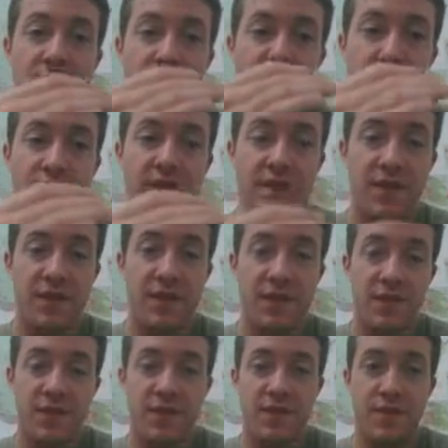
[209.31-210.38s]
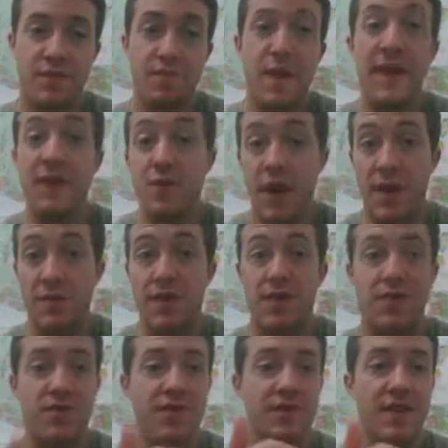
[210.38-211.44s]
all these different main grapes,
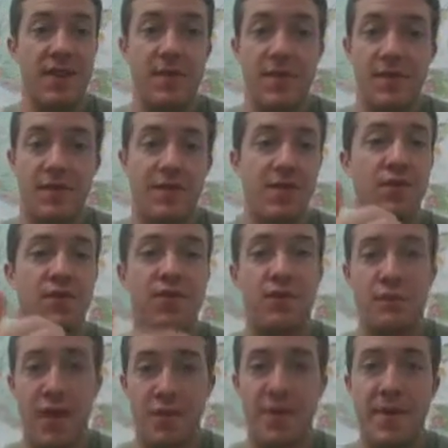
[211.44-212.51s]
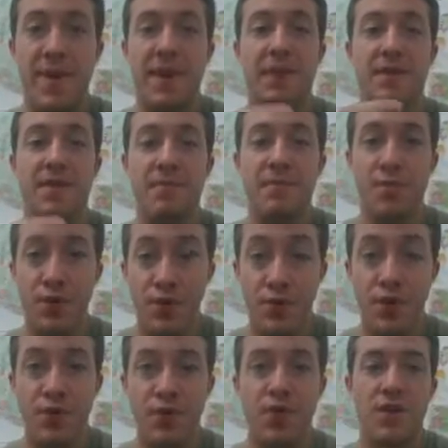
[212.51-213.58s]
such as Cabernet Sauvignon, Malbec,
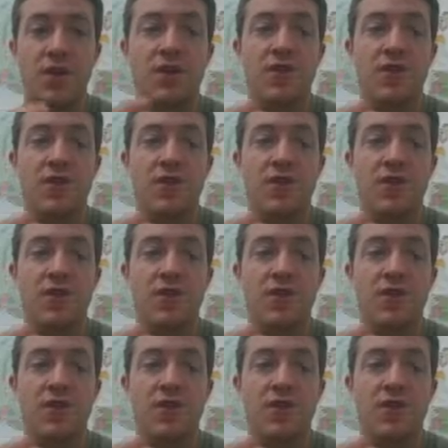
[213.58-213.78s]
Merlot,